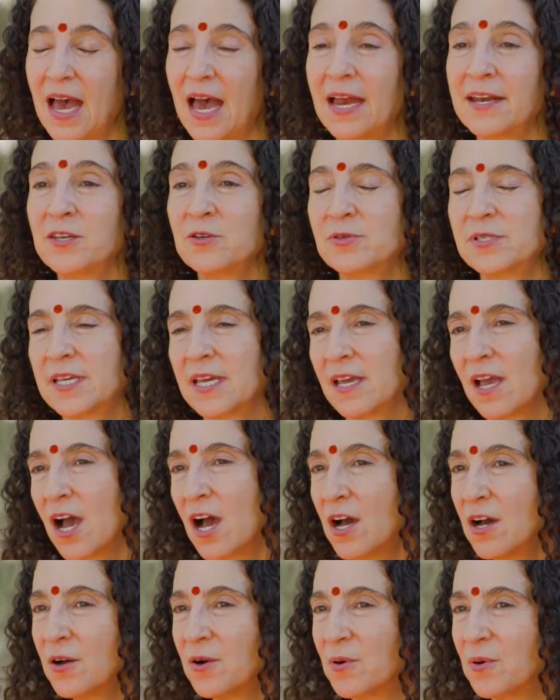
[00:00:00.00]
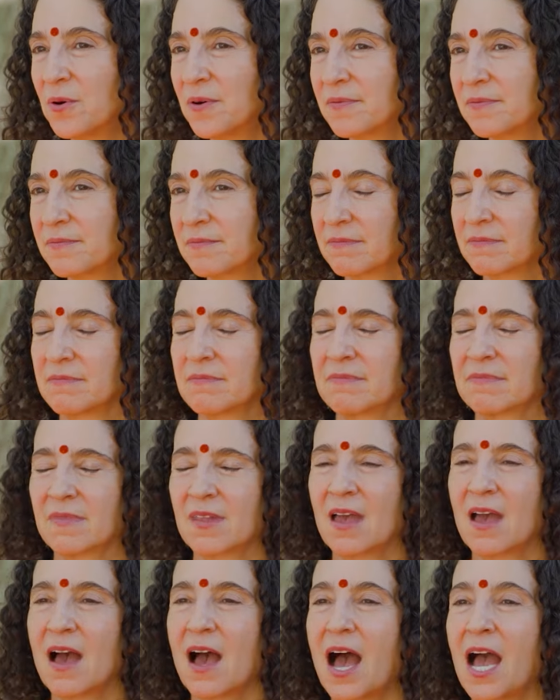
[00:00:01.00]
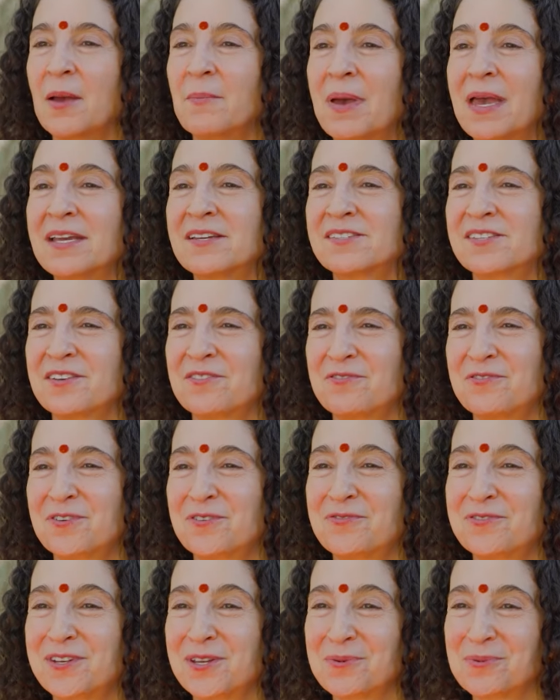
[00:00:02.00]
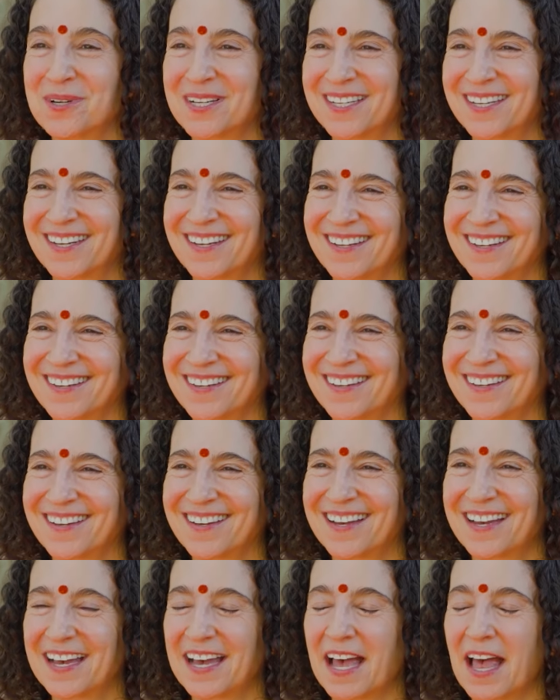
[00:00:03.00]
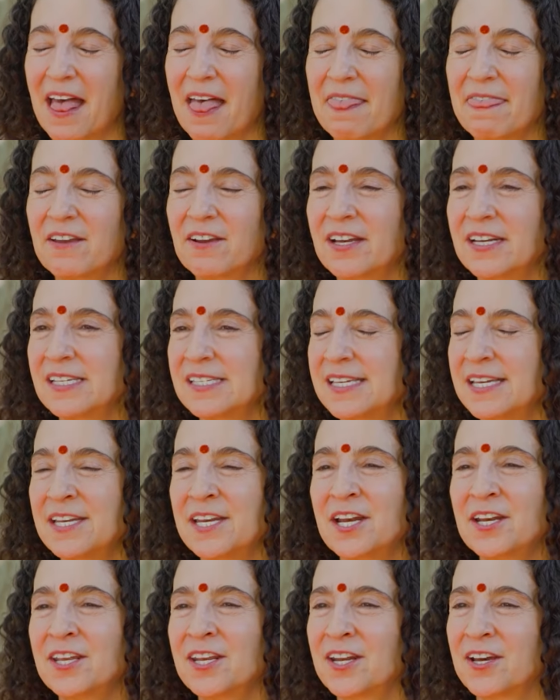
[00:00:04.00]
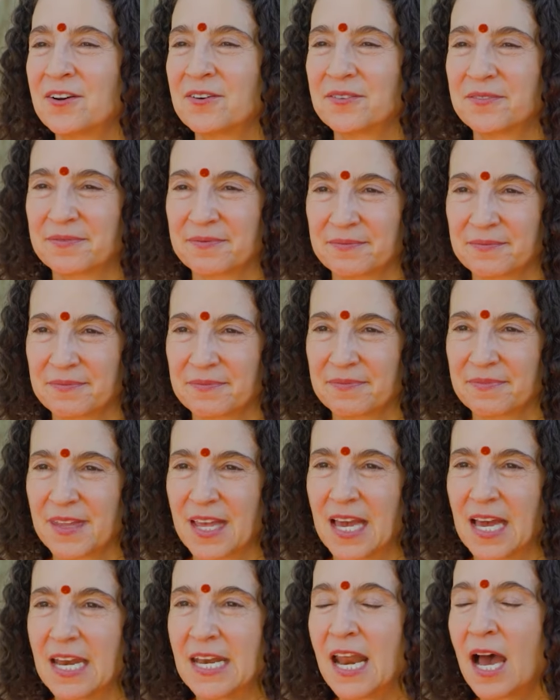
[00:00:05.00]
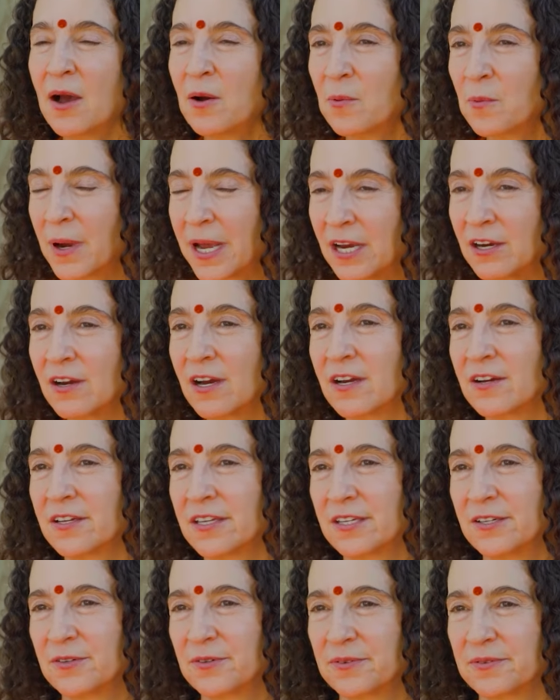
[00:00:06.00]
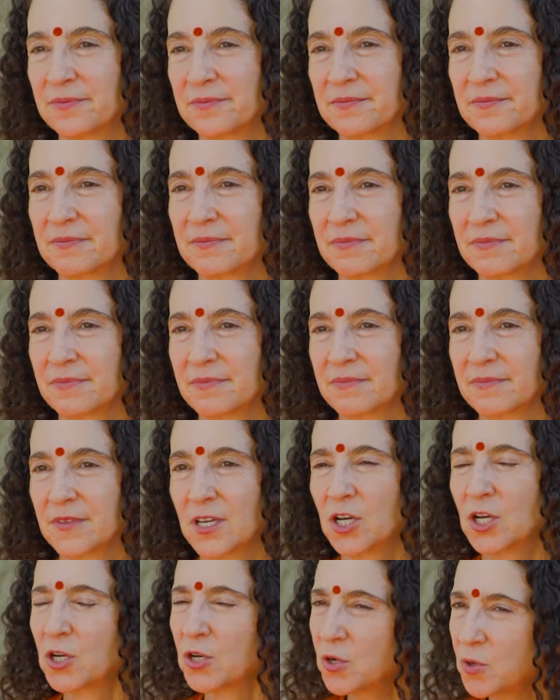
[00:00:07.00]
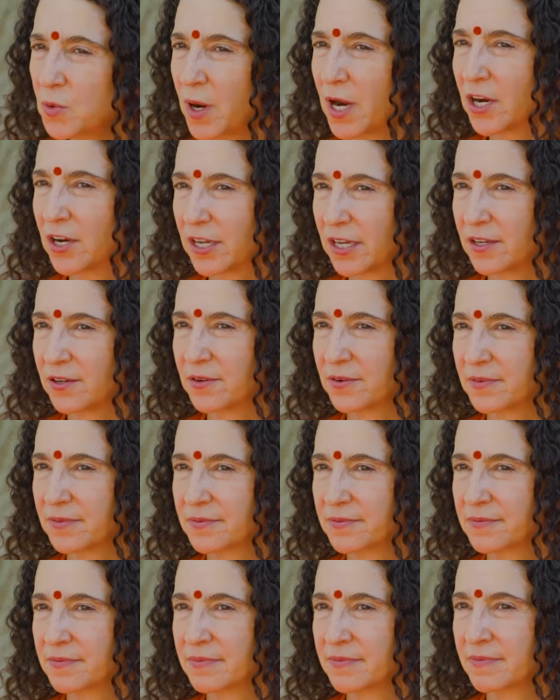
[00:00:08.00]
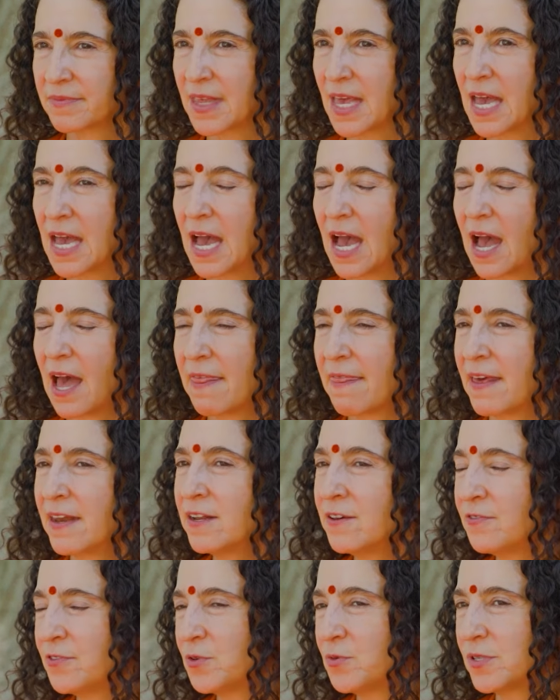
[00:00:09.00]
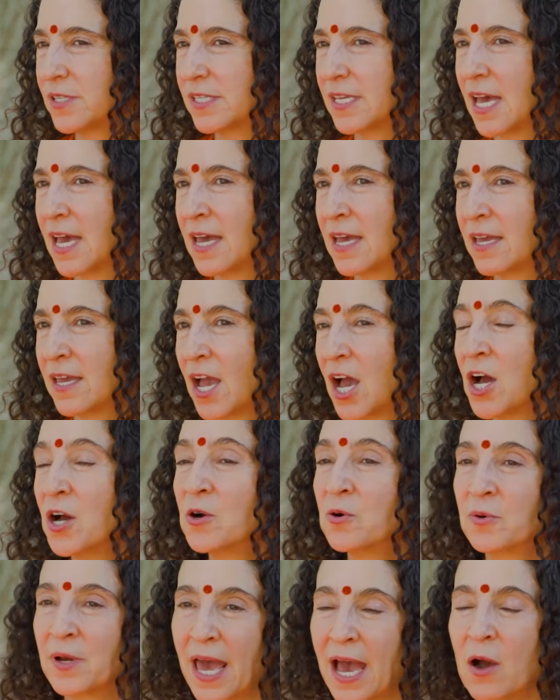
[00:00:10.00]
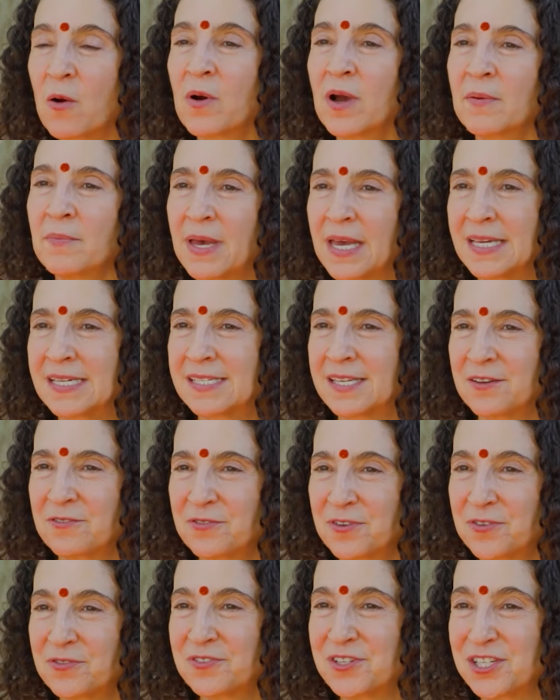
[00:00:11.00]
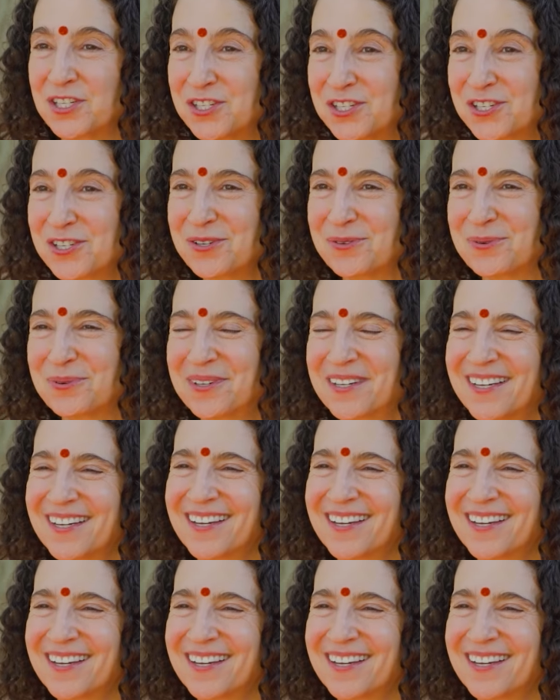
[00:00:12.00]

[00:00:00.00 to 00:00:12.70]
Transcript: And you say, "Oh, I'm exit 51. They're going to say, "No, no, no. Not where are you? Who are you?" And then if you say, "Oh, now I'm exit 52,